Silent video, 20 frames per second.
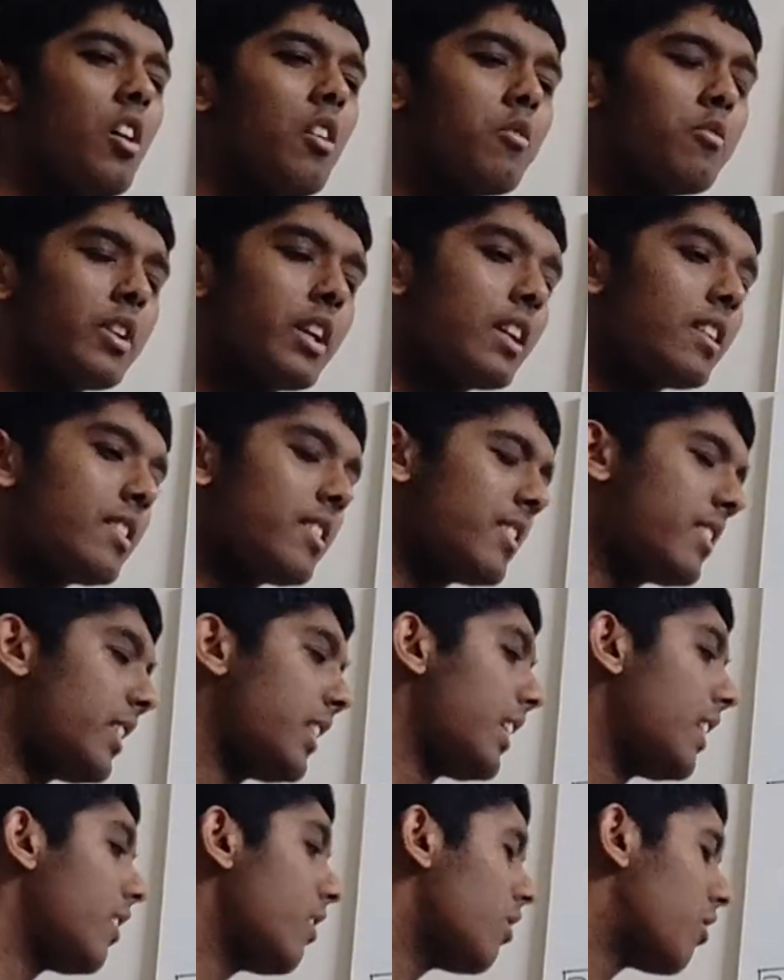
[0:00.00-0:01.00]
we can
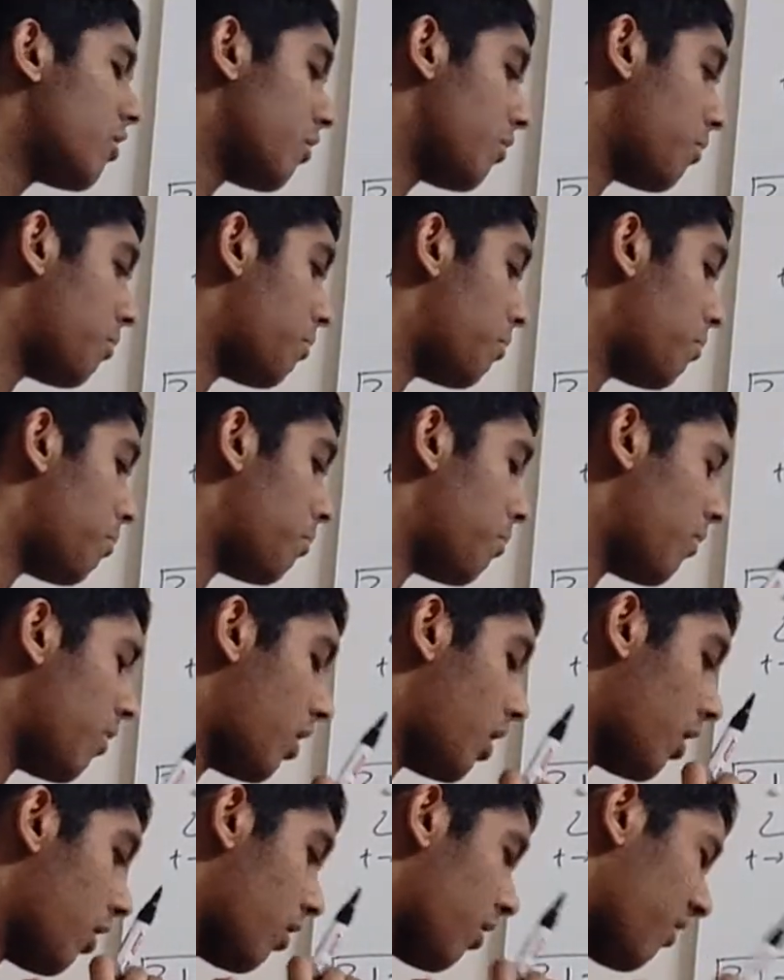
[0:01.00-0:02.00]
see
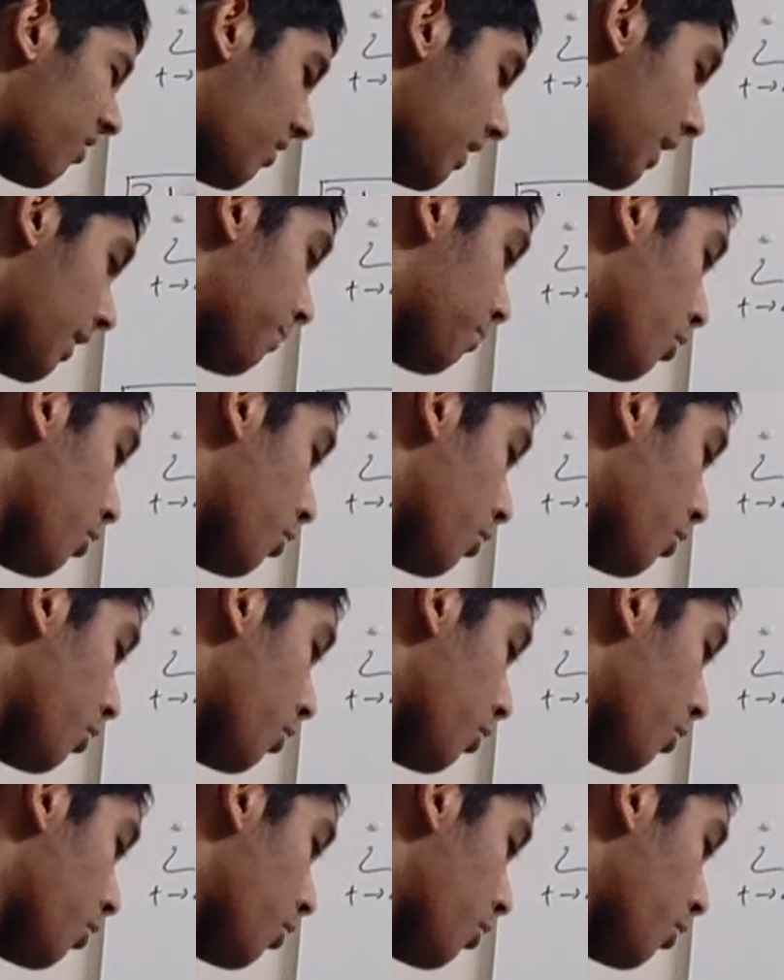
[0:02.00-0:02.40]
like